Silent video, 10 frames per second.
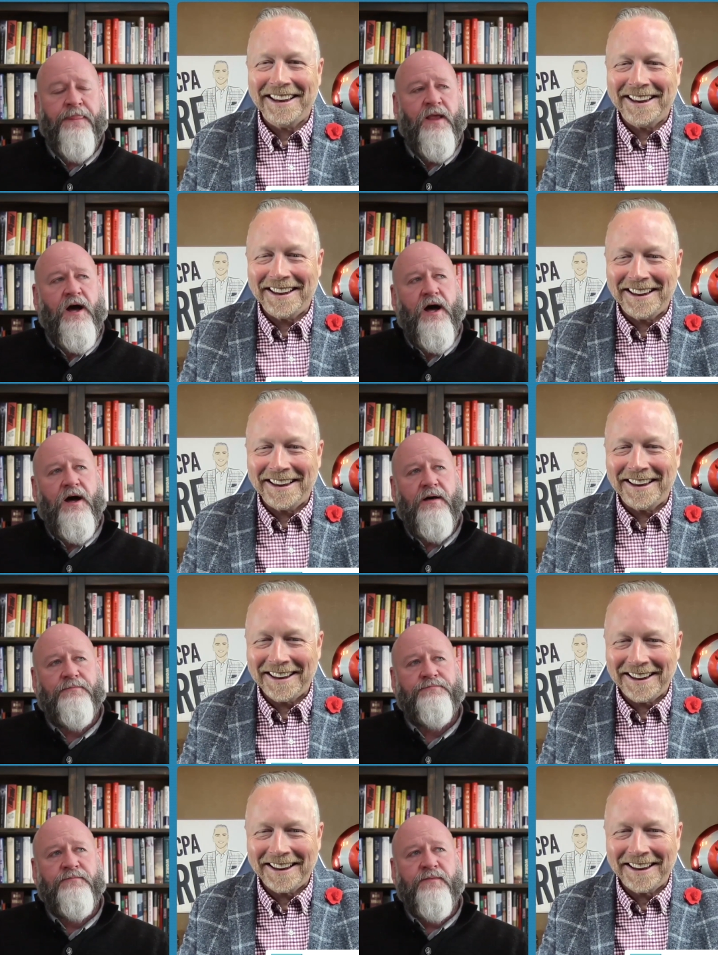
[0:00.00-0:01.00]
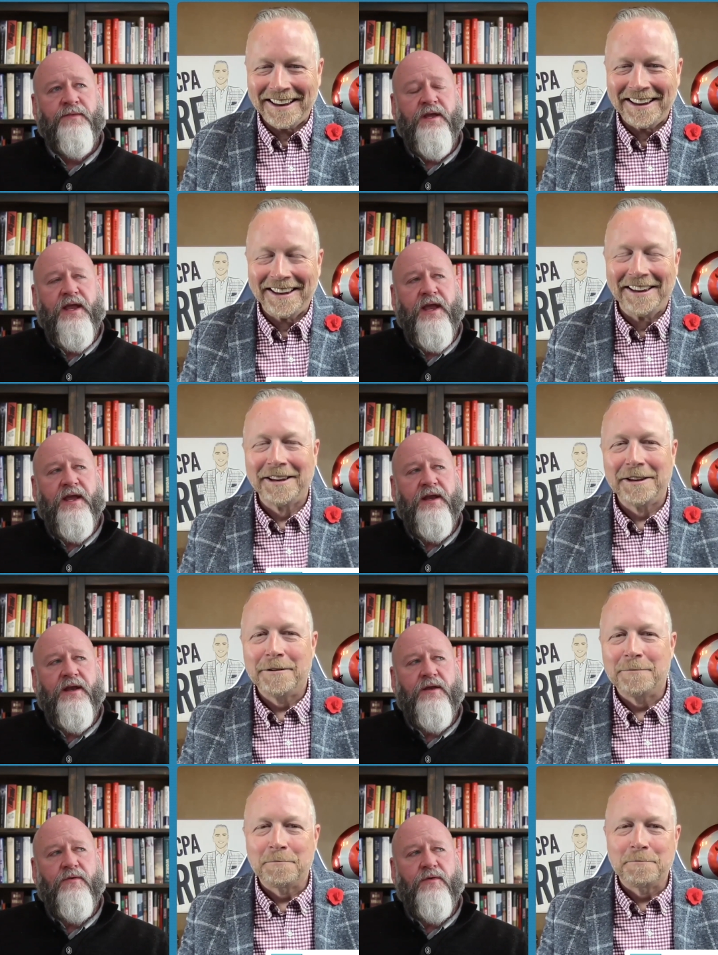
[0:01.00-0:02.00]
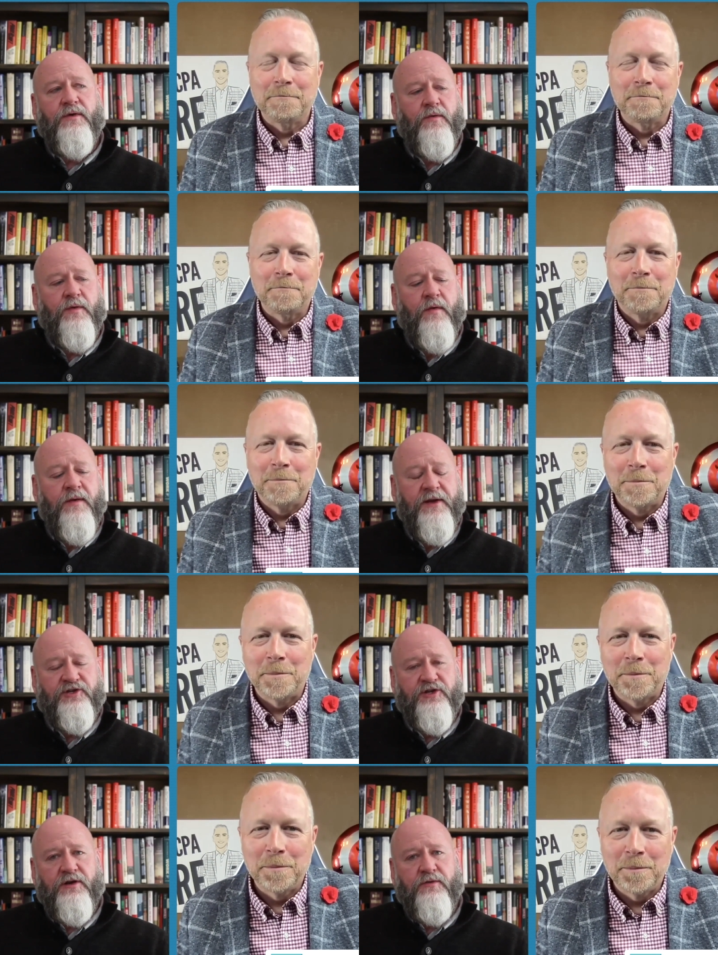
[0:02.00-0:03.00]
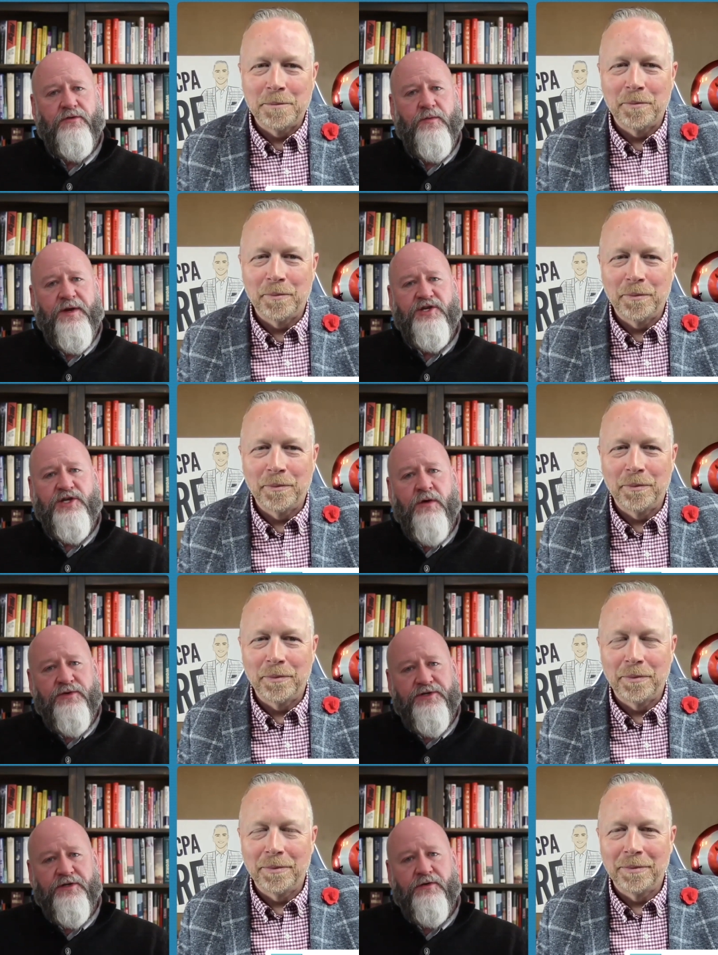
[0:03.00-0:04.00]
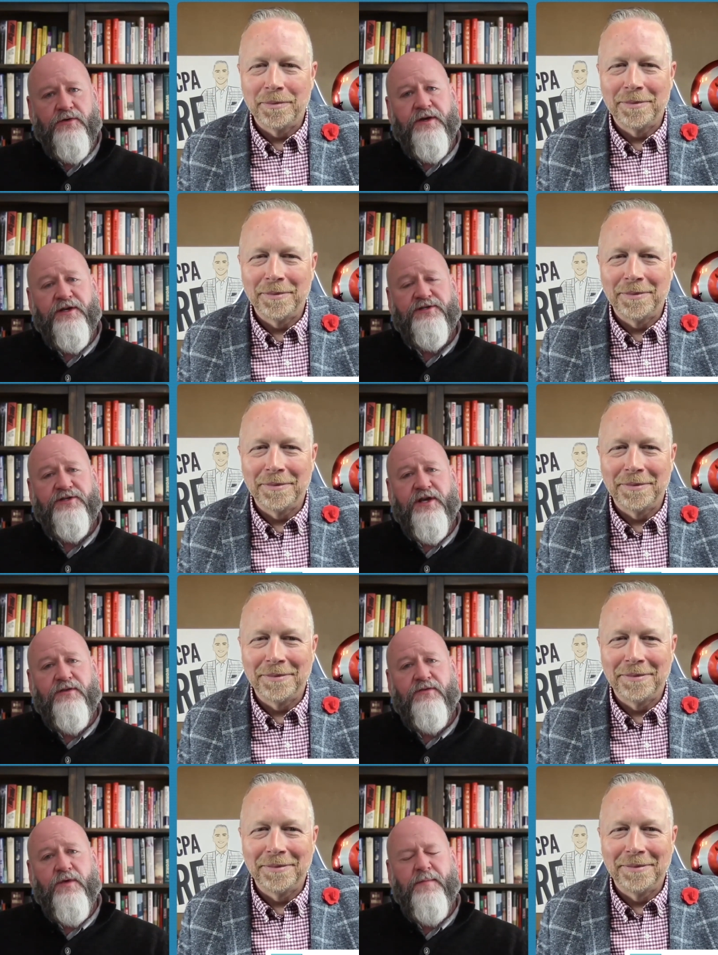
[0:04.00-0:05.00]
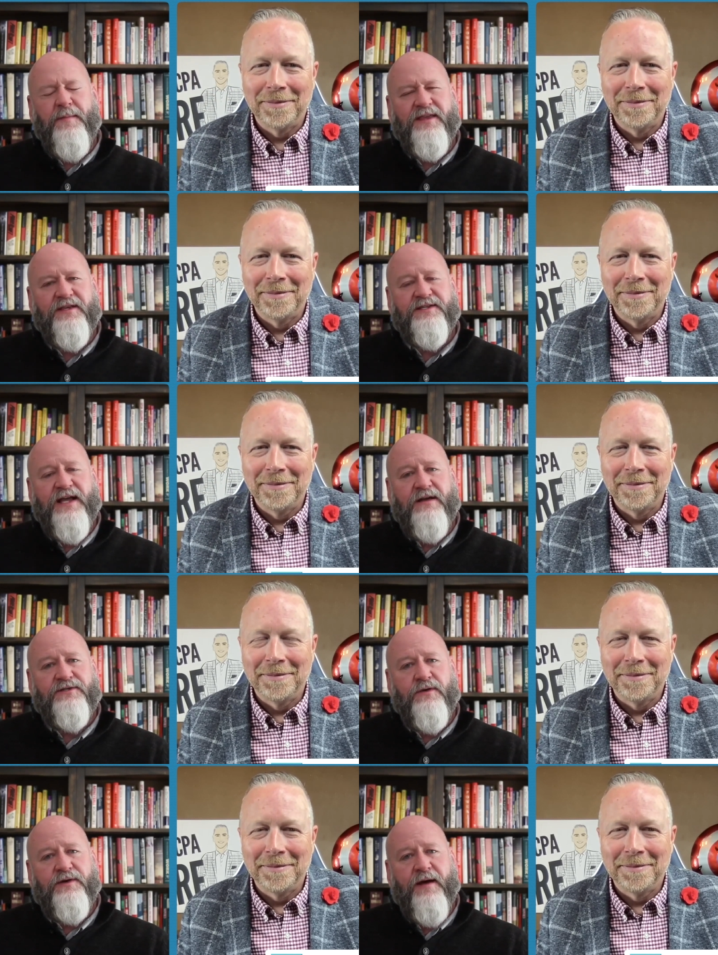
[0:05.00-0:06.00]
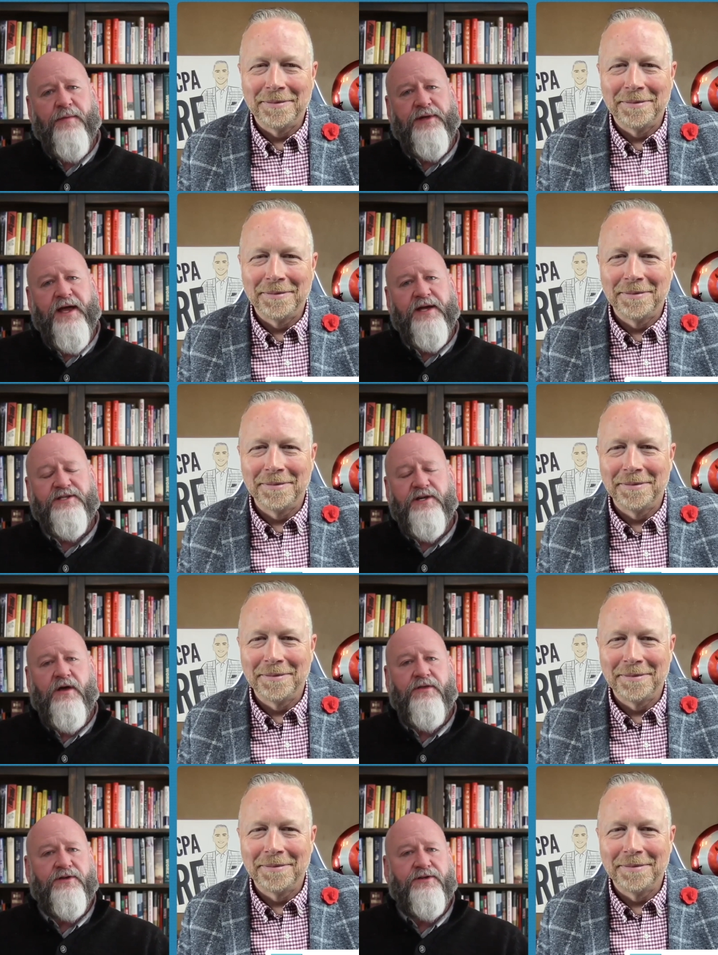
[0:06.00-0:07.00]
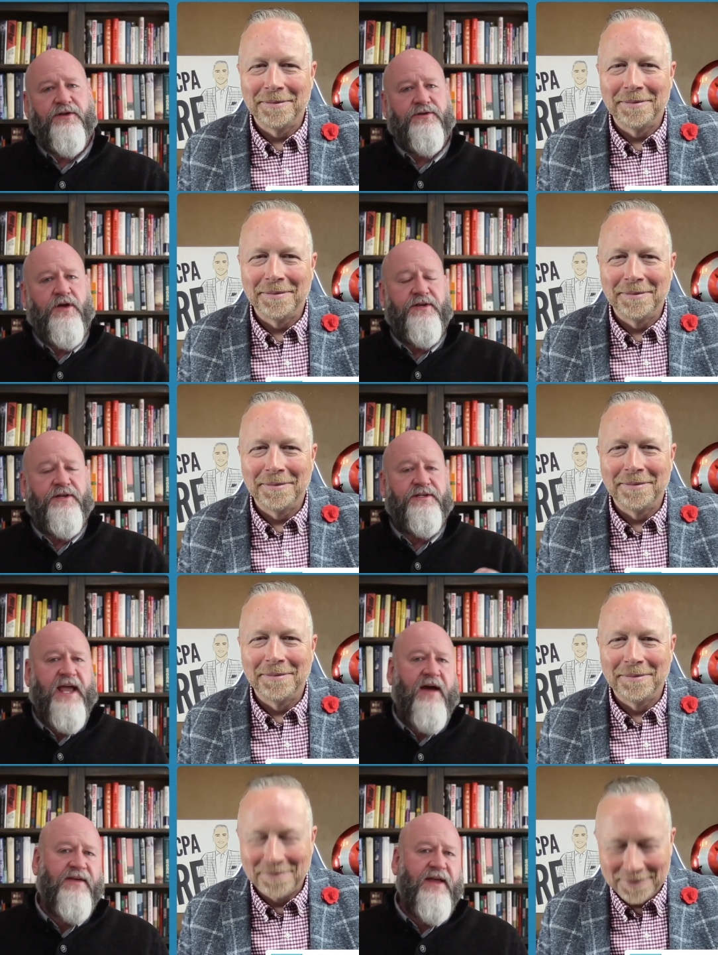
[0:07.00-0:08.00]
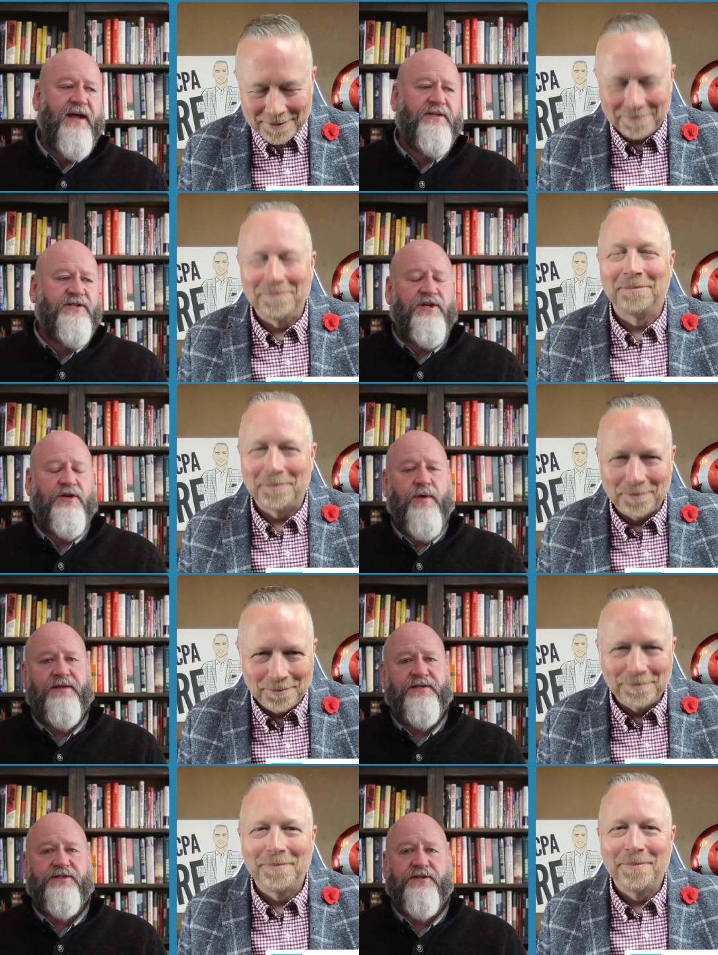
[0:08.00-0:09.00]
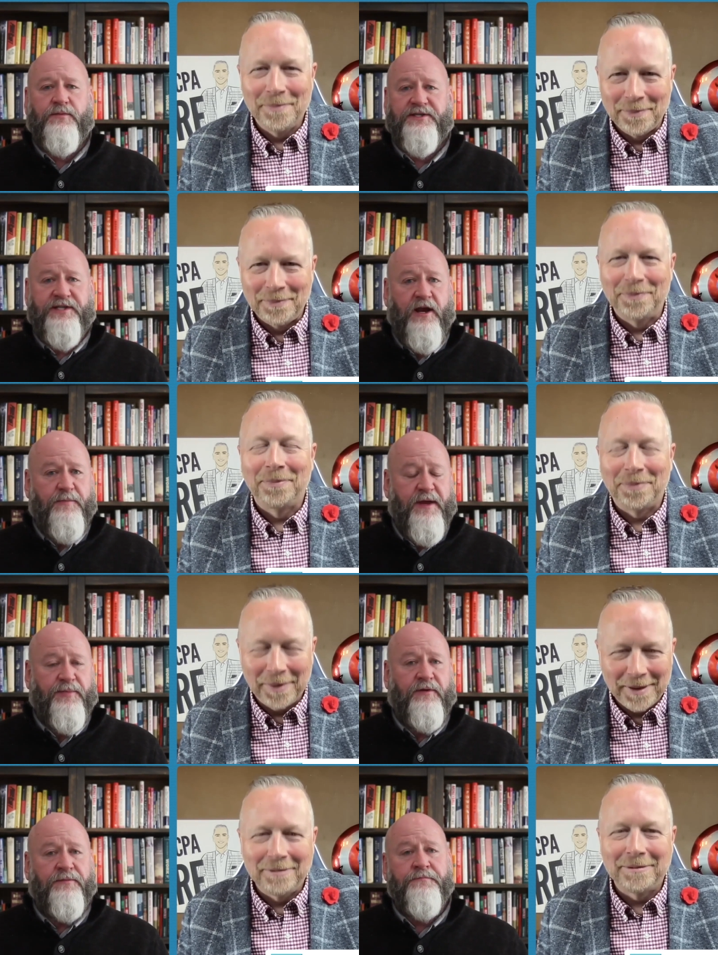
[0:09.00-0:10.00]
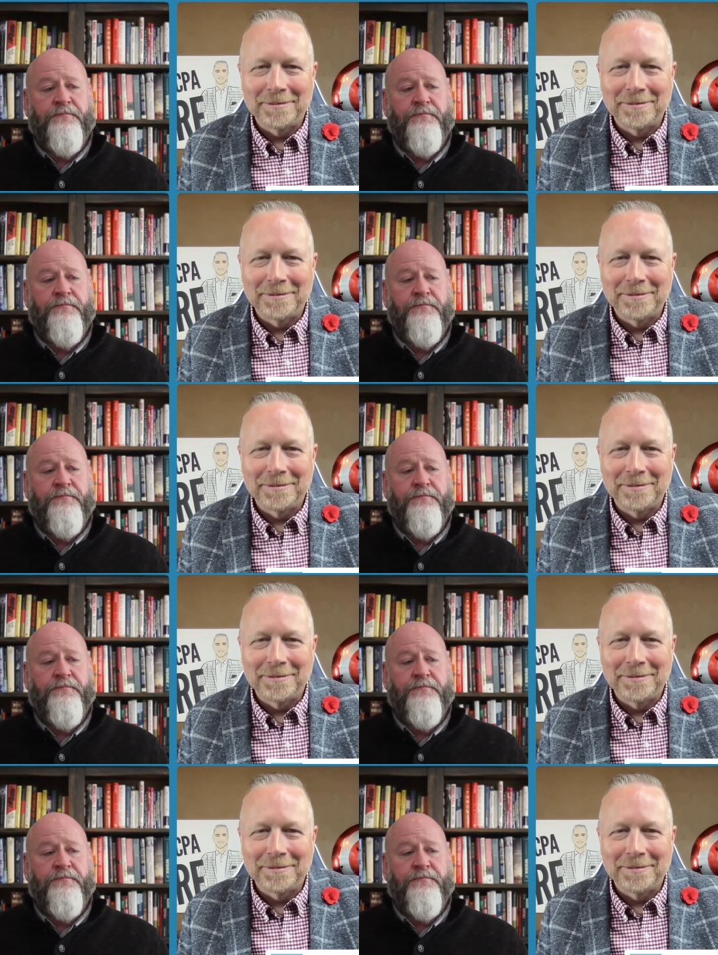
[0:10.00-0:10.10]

Speaker 1: Um, in what I want to make sure that we don't do is that we make this sound so complex and all there there's all these caveats and nuances that we scare people.